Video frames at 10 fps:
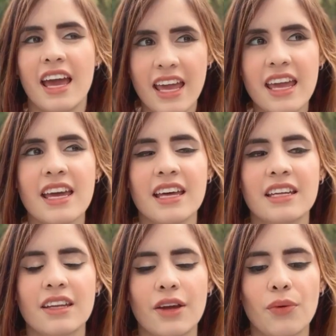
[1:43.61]

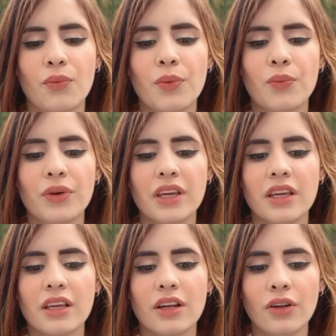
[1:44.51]
And when
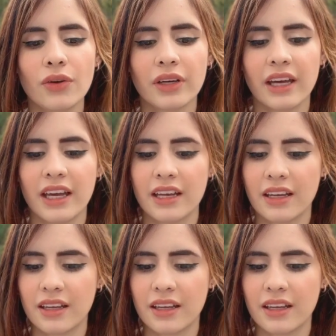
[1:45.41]
we look at